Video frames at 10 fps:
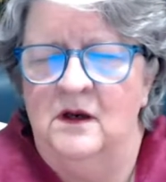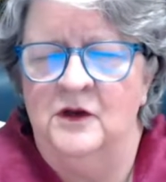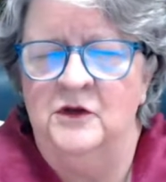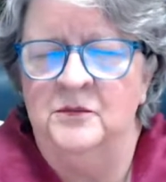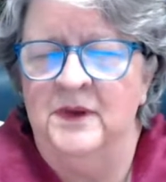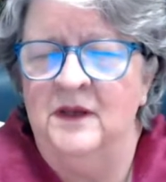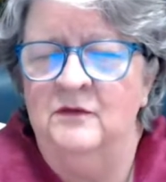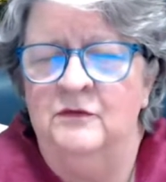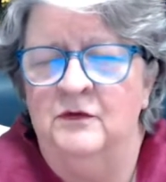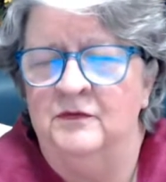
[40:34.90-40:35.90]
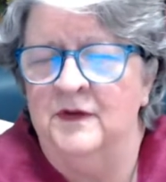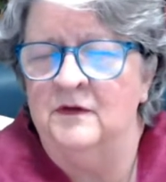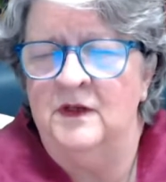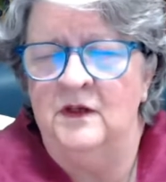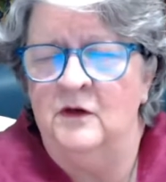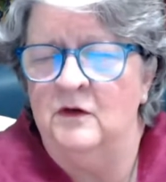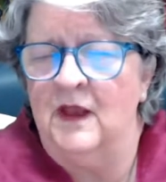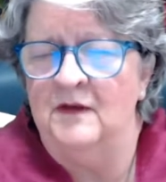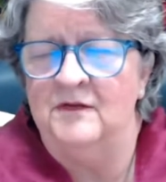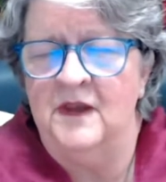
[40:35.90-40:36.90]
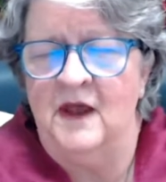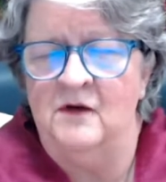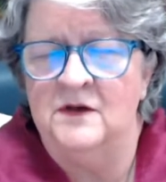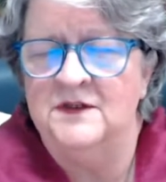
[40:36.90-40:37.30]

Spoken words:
Are you being fulfilled in your life now?